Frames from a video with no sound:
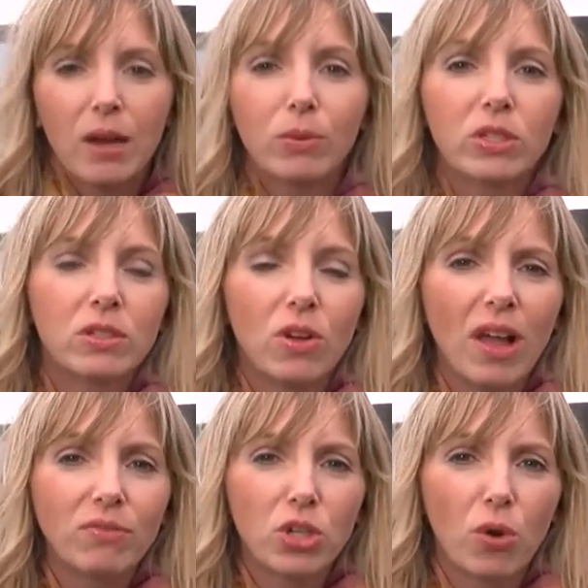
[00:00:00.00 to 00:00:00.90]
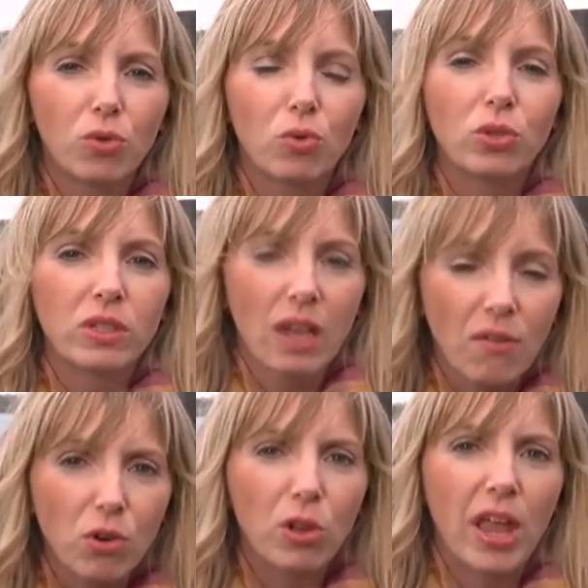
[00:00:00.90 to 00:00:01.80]
It would still have to go through
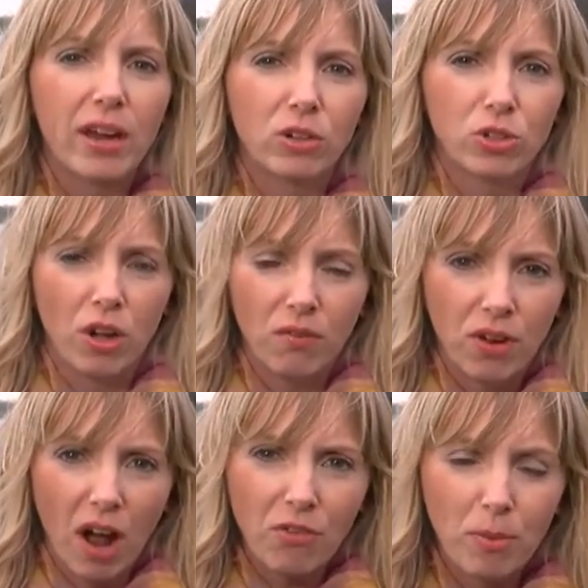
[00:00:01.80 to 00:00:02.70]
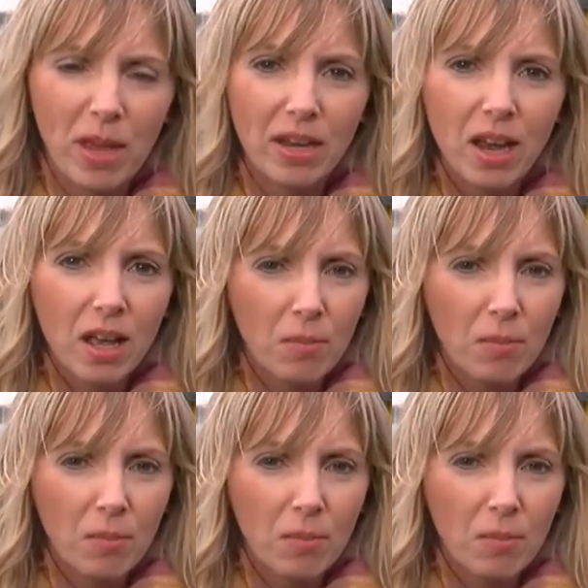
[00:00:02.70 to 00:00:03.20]
several layers of government.